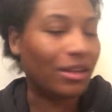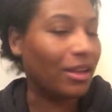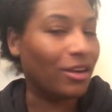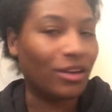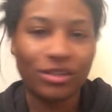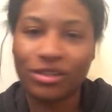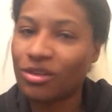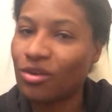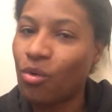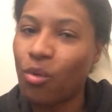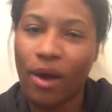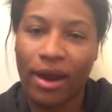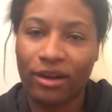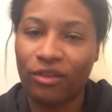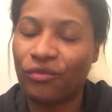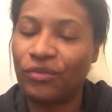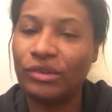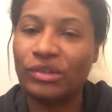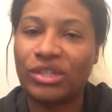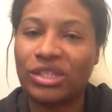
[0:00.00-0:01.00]
there's quite
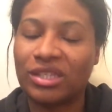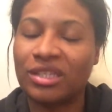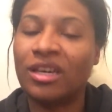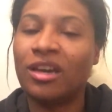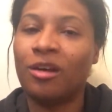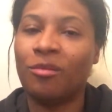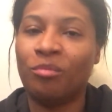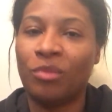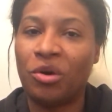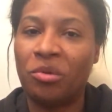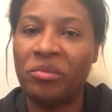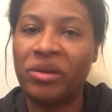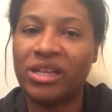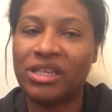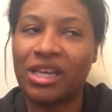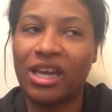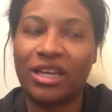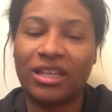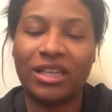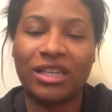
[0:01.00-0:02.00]
a few snub
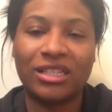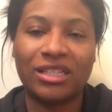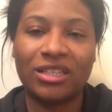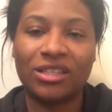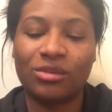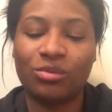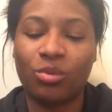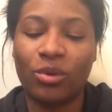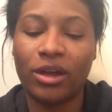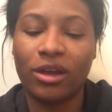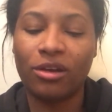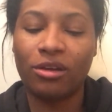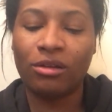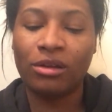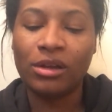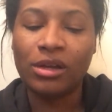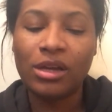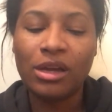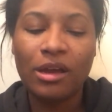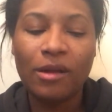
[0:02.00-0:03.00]
moments like this as well.
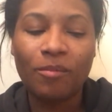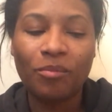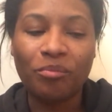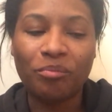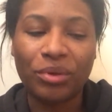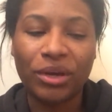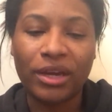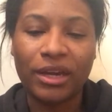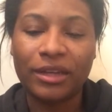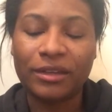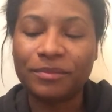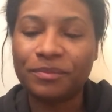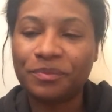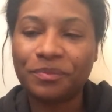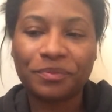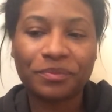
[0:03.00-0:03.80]
But